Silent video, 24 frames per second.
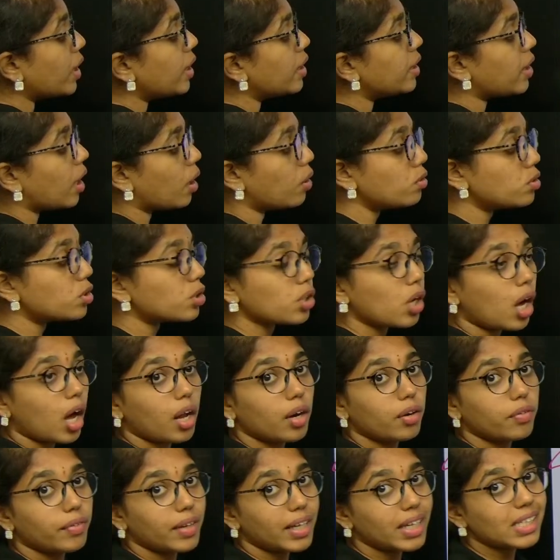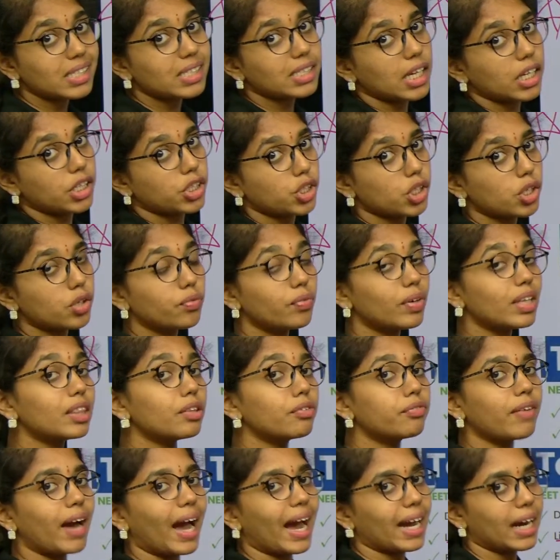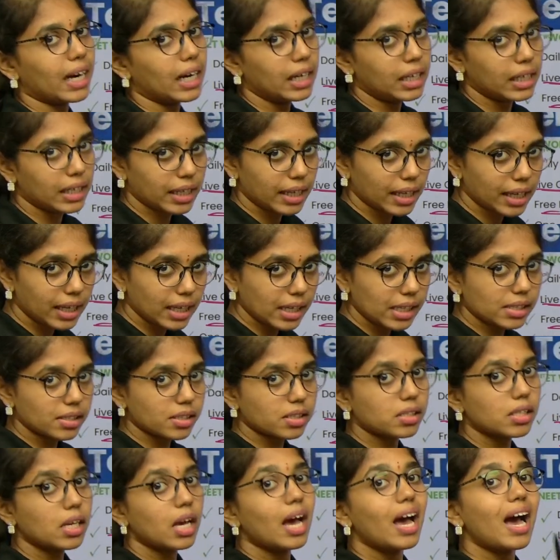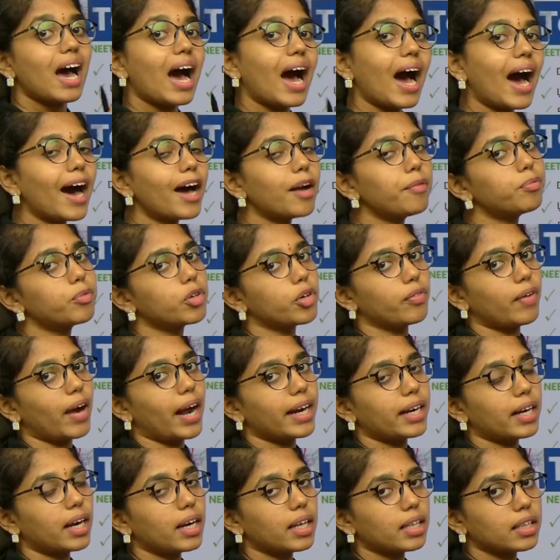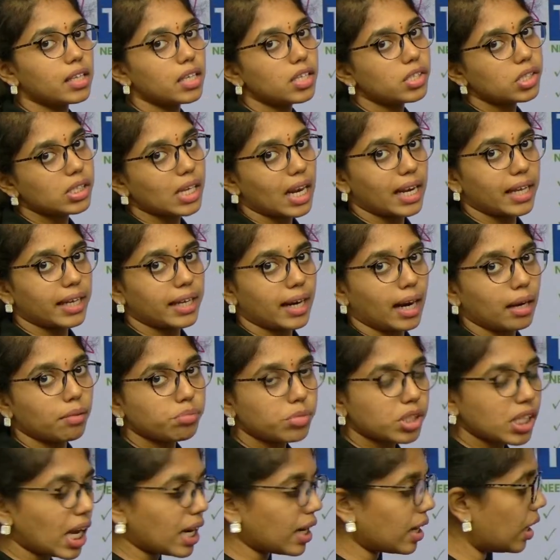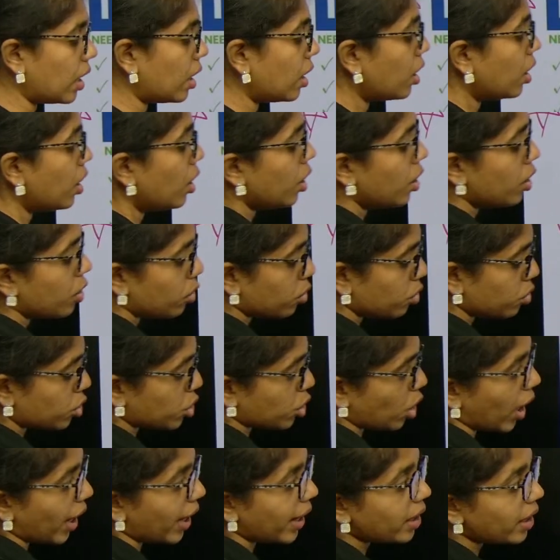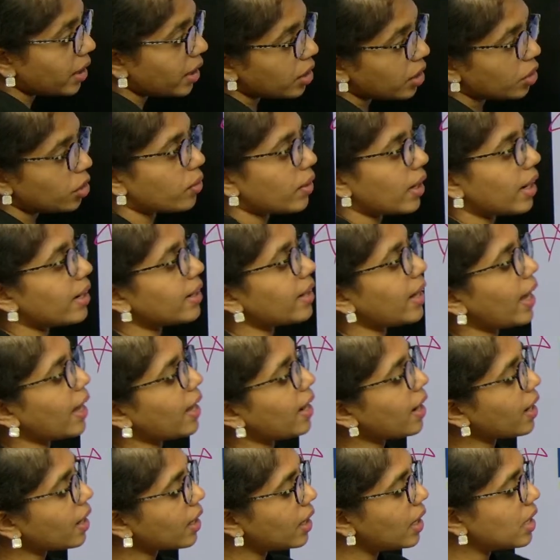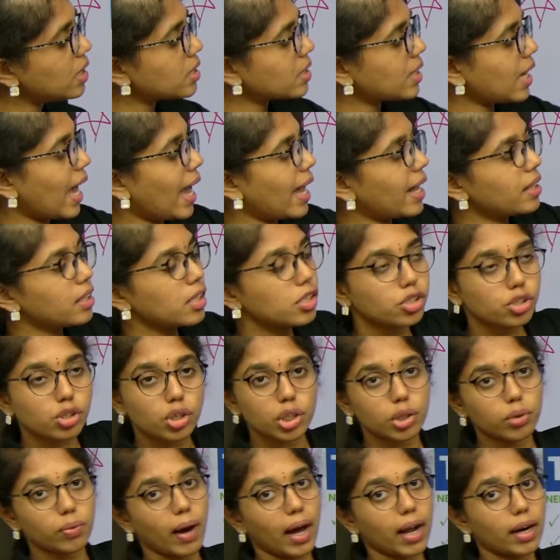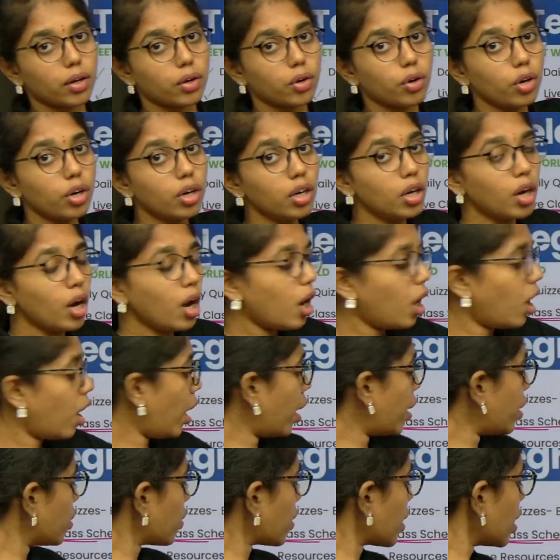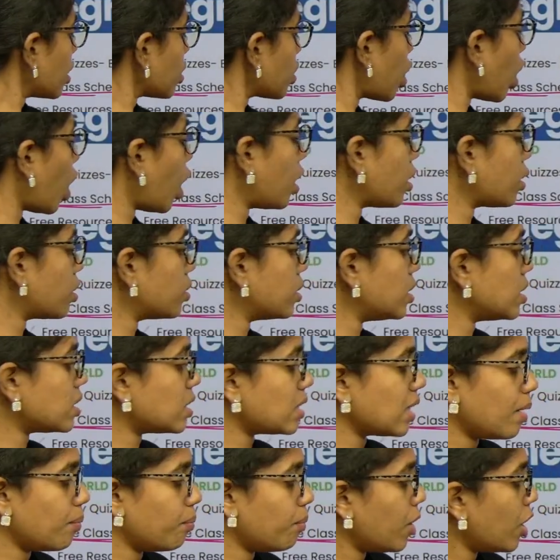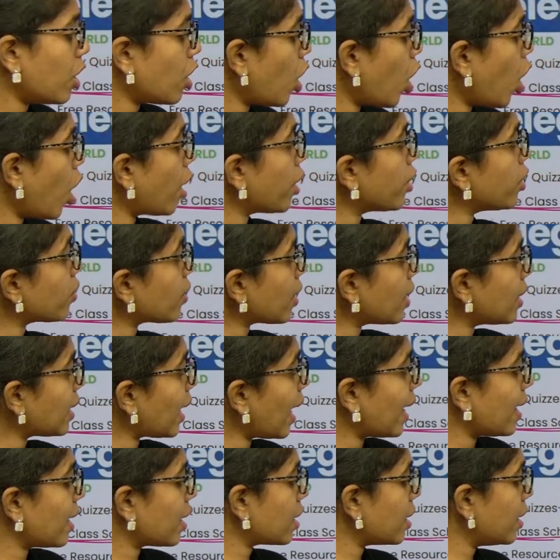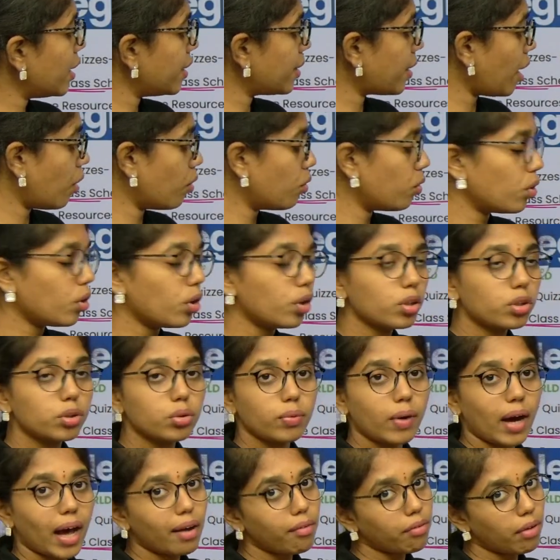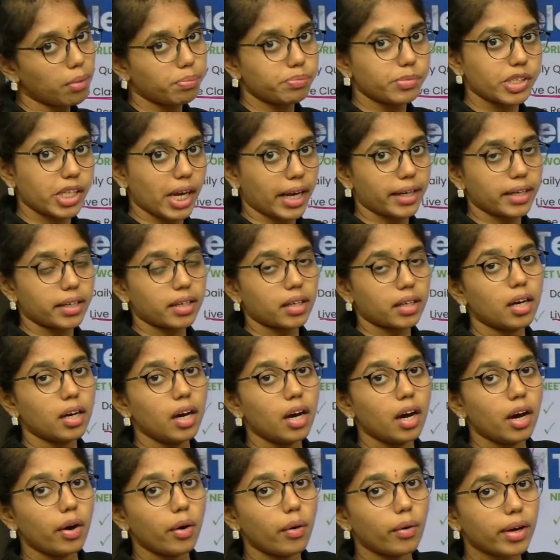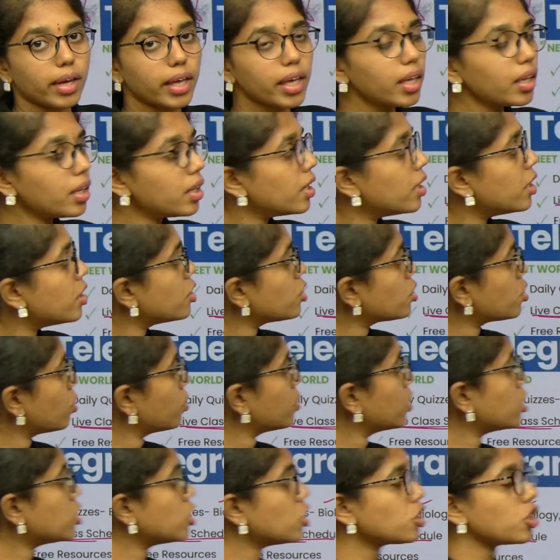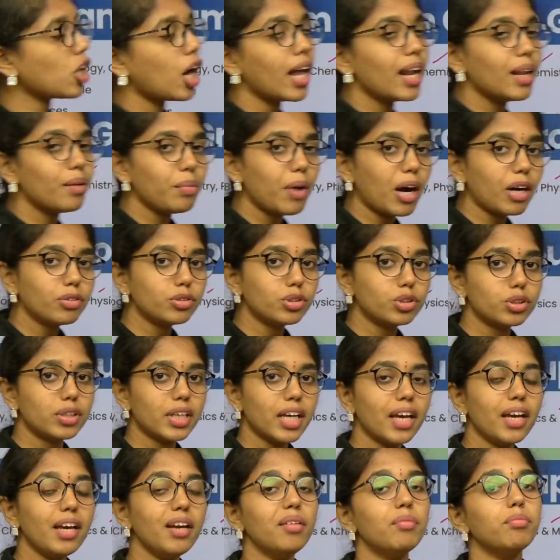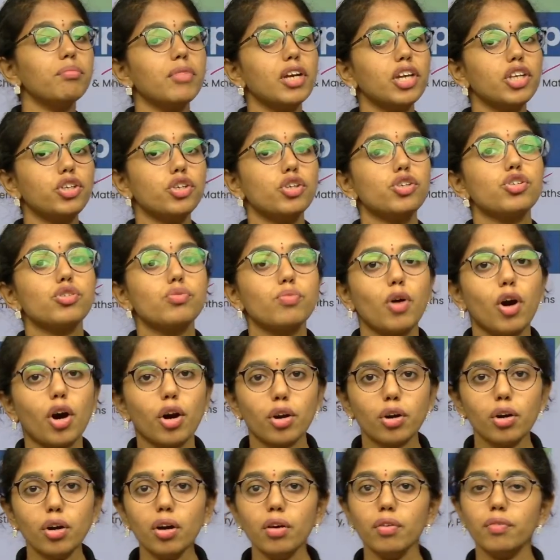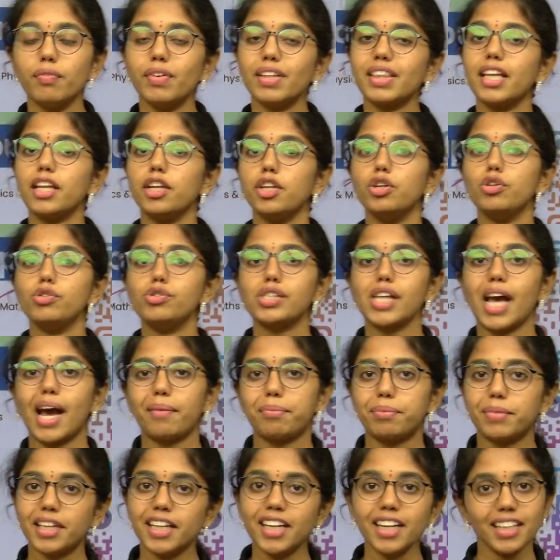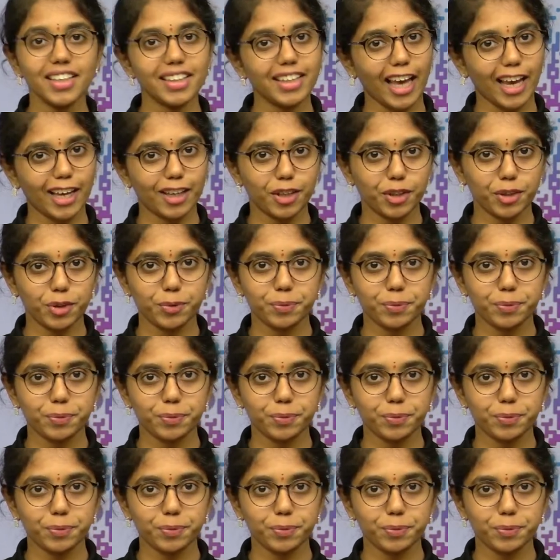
doubt solving session with faculties are provided in this Telegram channel. To join, you can directly scan this QR code, or you can call to this number, or you can directly download through our website. Okay? So, this is all about today. Meet you tomorrow with a new chapter. Thank you.